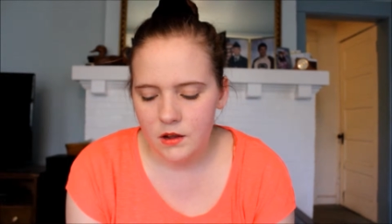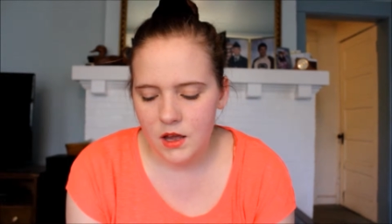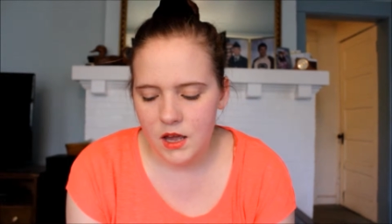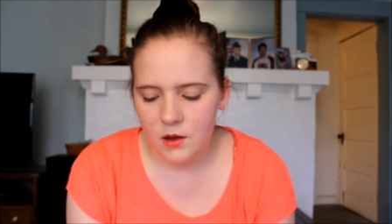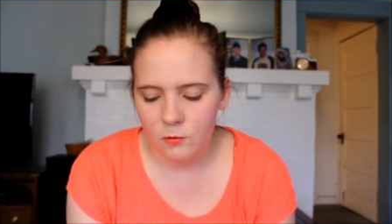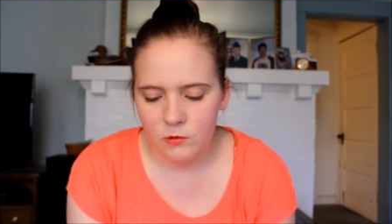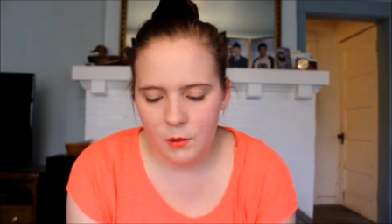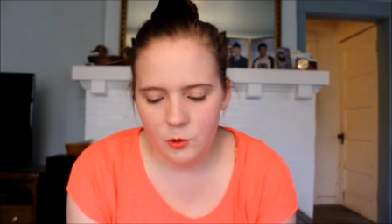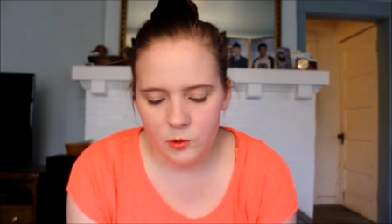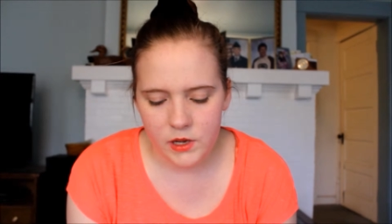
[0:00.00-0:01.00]
a
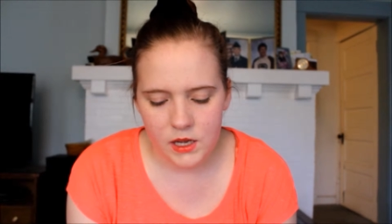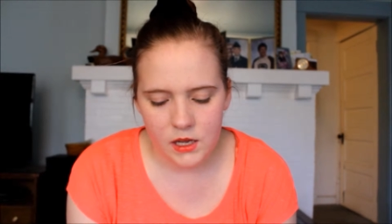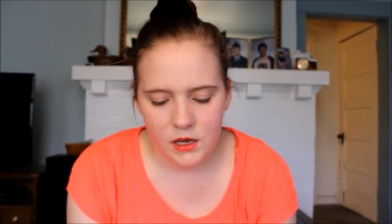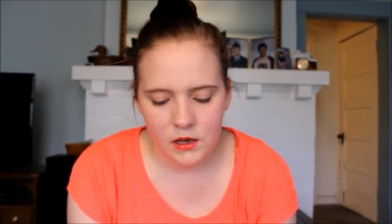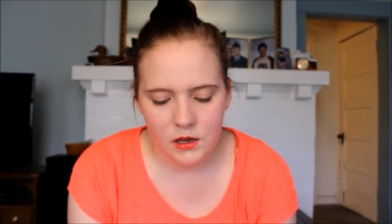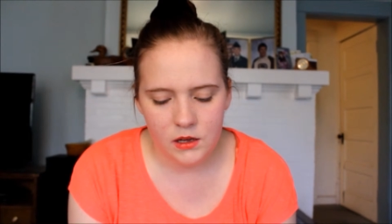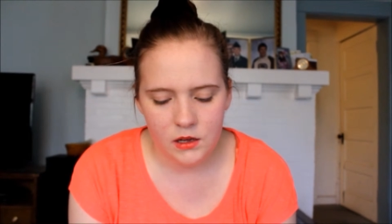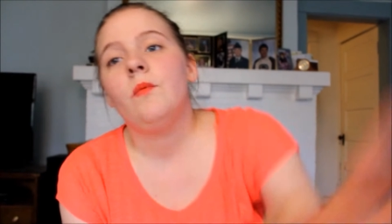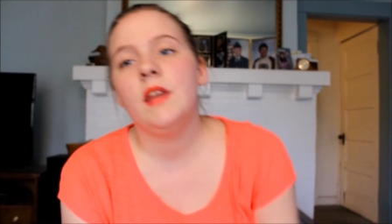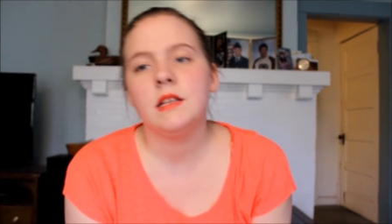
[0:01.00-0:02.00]
rubbery,
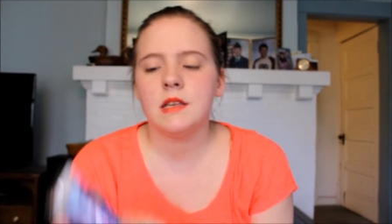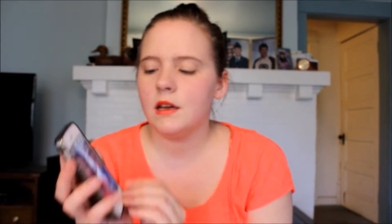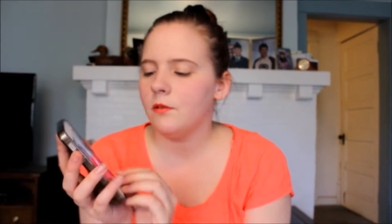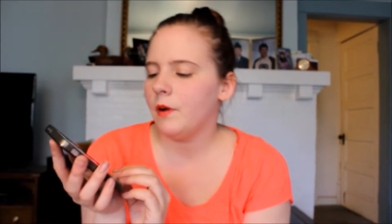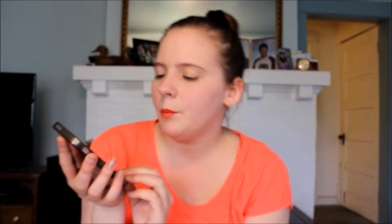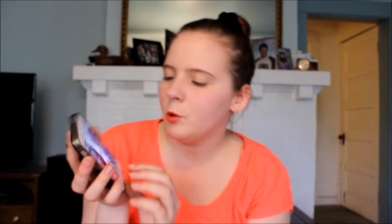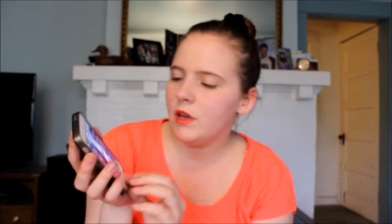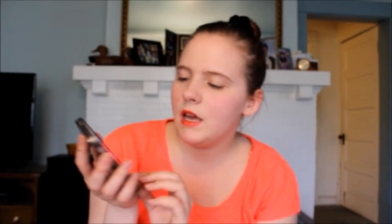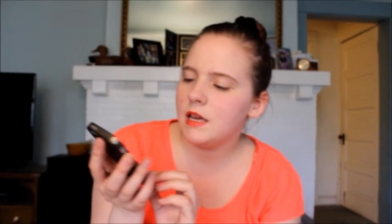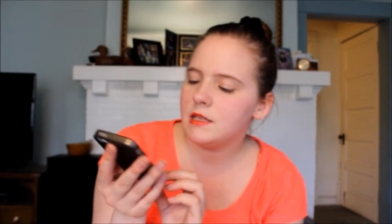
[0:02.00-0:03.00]
it's like a
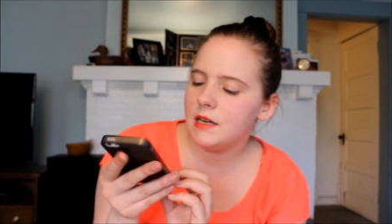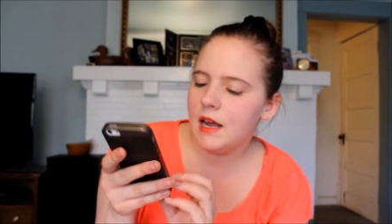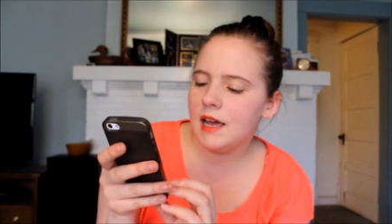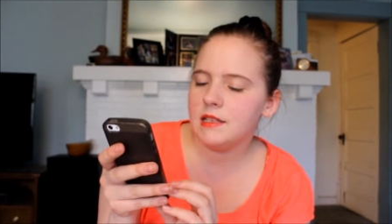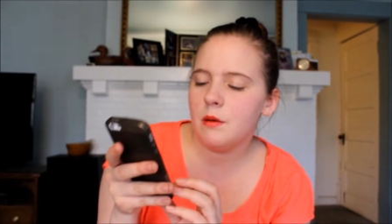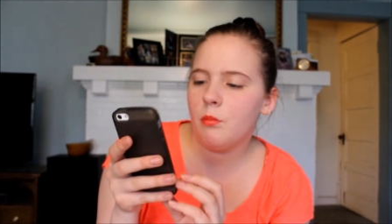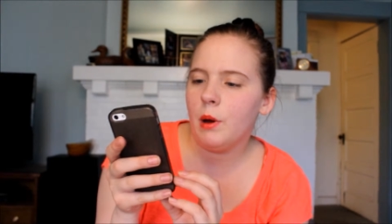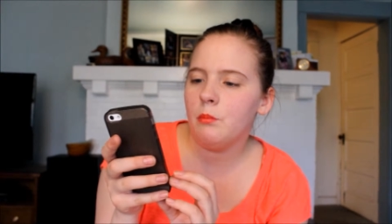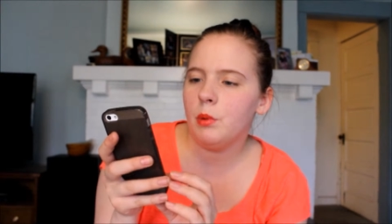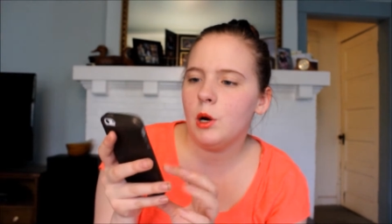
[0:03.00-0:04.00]
rubbery case and it has a
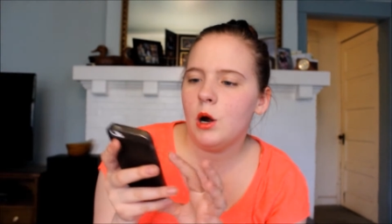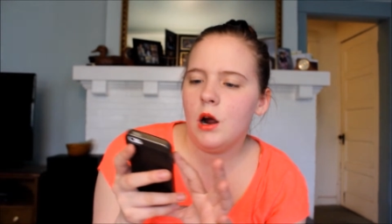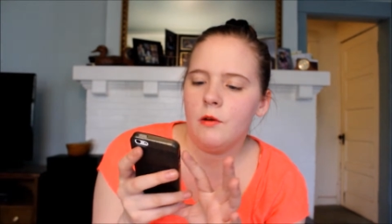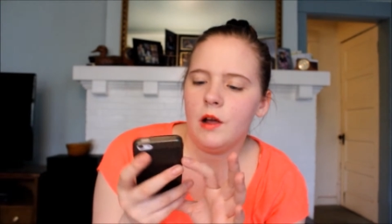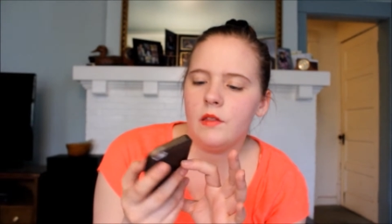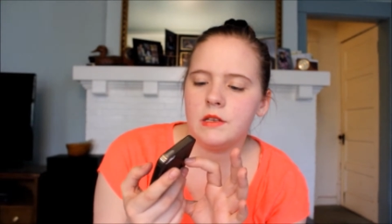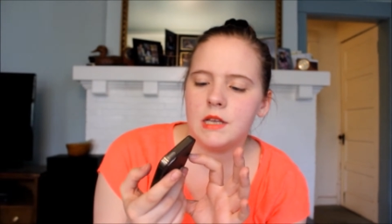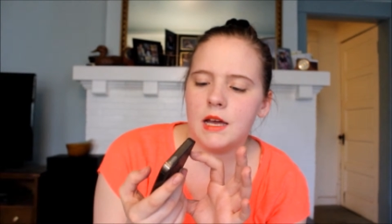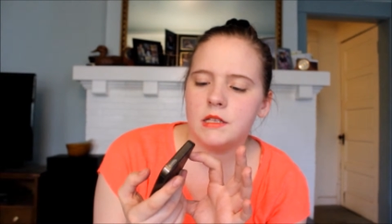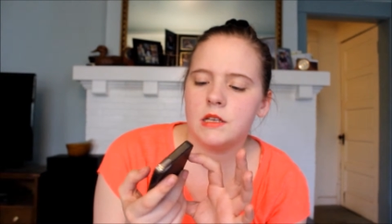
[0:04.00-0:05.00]
bumper around the
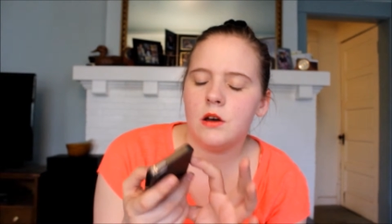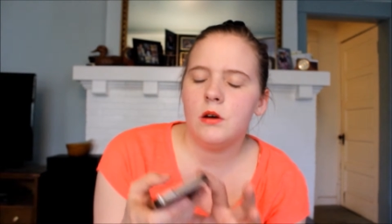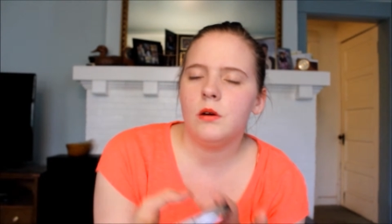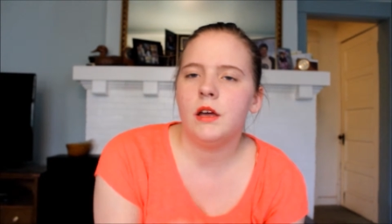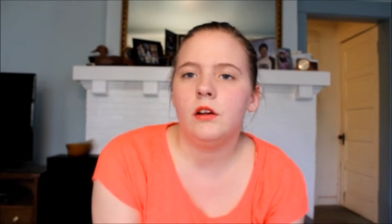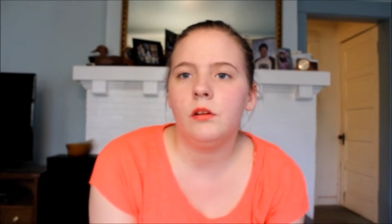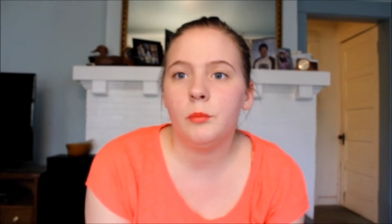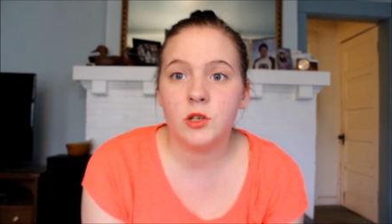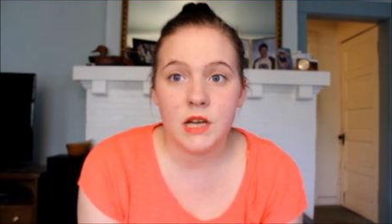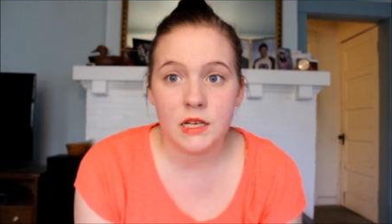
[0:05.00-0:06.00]
side so it'll
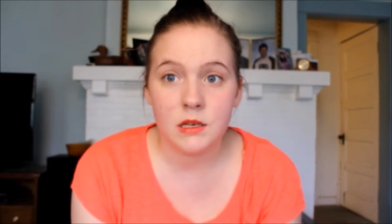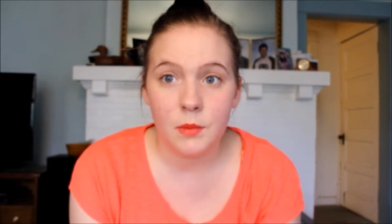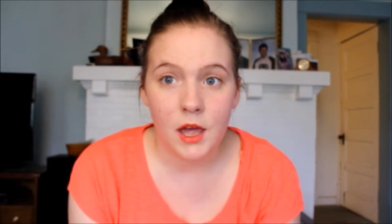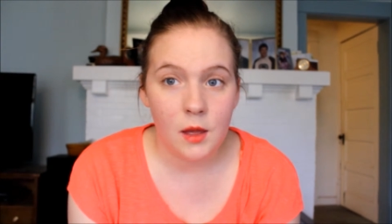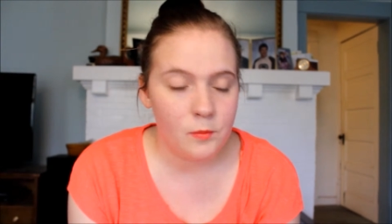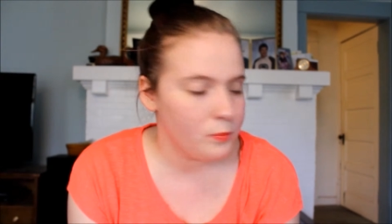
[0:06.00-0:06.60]
protect a bit.